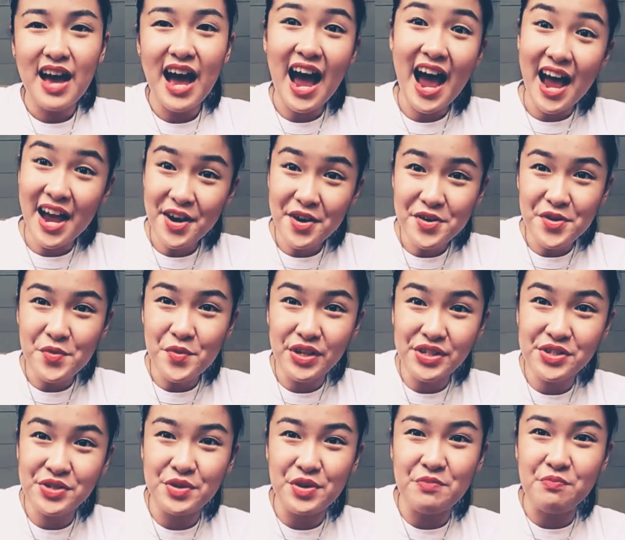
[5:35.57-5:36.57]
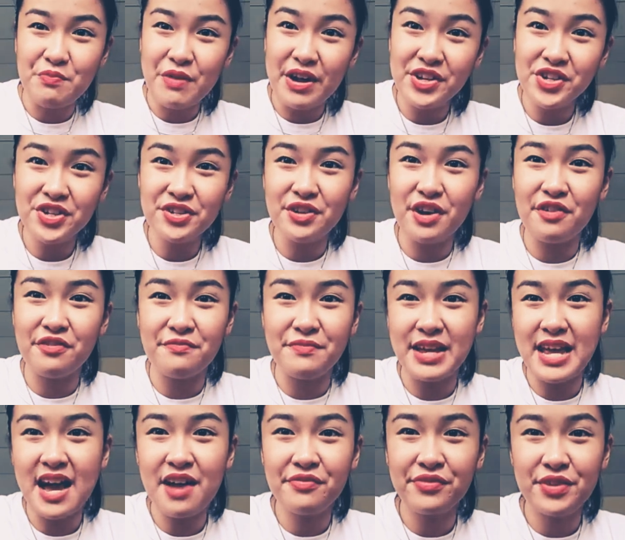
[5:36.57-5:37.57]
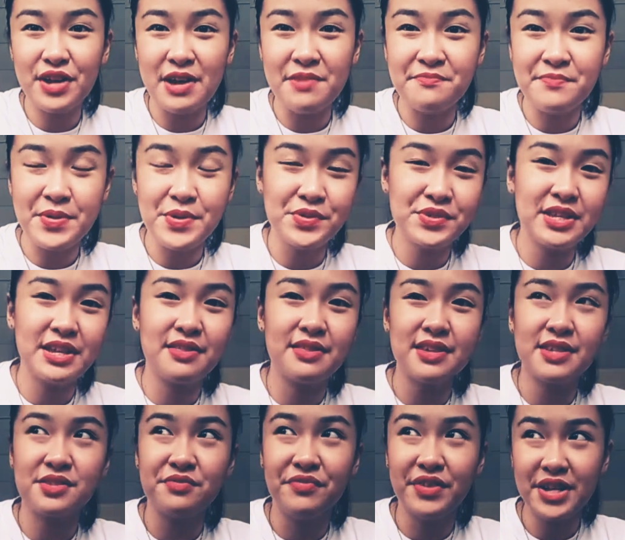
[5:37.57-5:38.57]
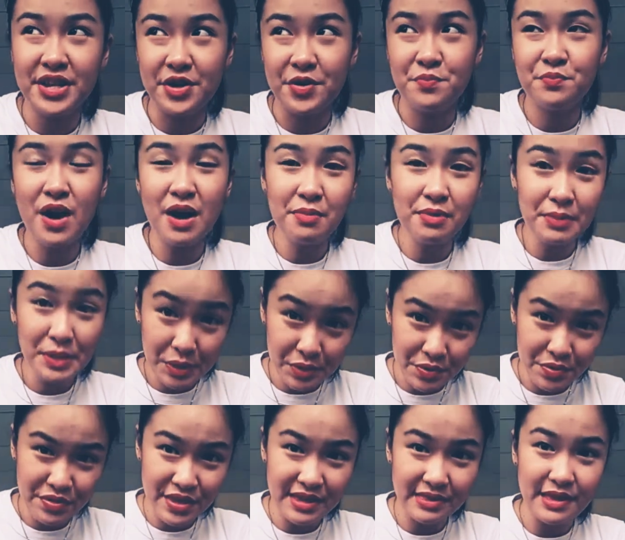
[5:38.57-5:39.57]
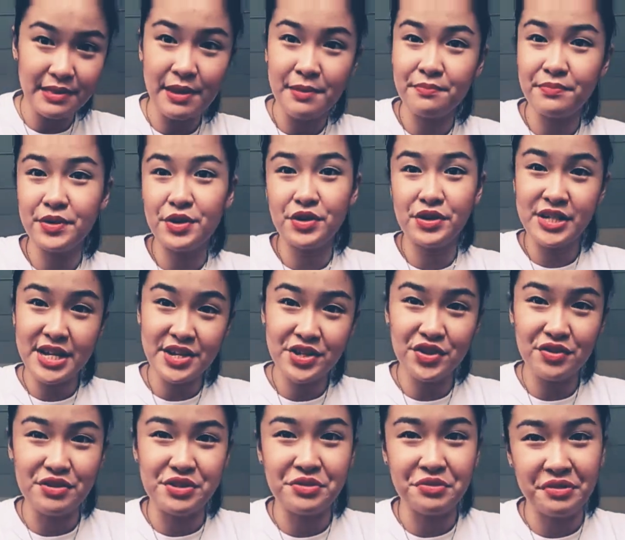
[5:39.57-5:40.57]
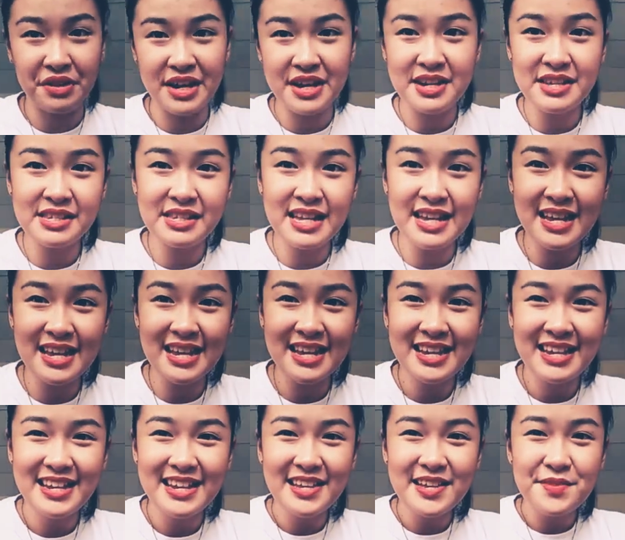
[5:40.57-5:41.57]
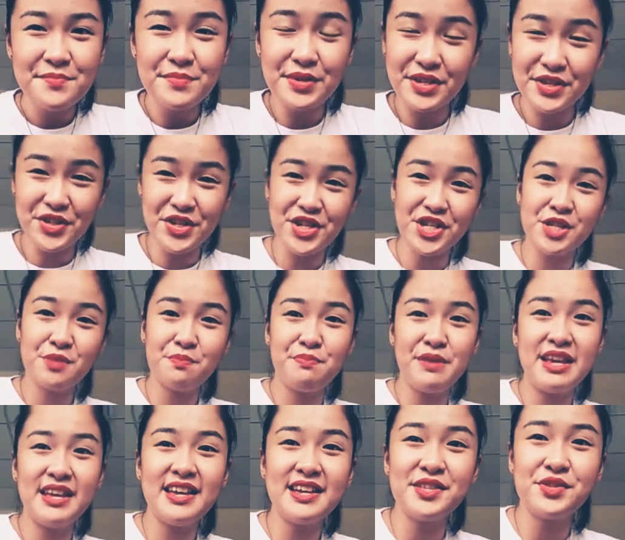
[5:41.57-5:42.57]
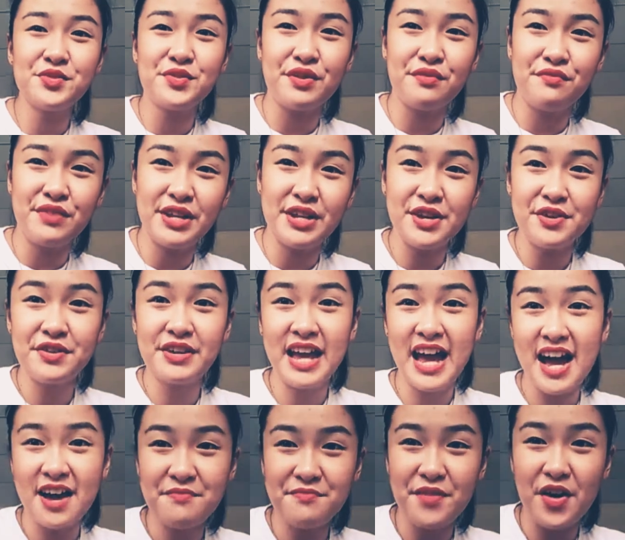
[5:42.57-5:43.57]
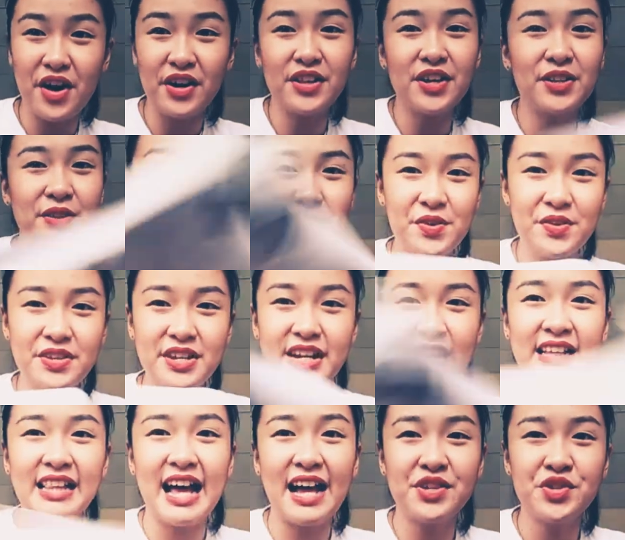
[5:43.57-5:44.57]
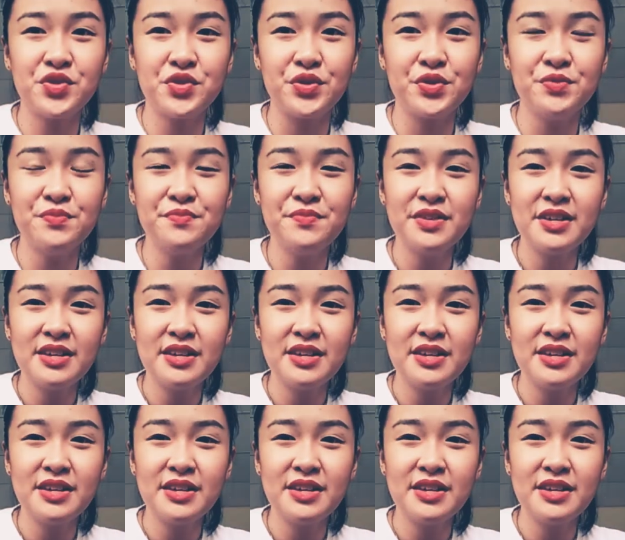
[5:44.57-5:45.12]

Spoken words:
I don't know what's your impression of me after I'm posting this video. Probably you think that your teacher is crazy because she's speaking to a video cam all alone in a classroom.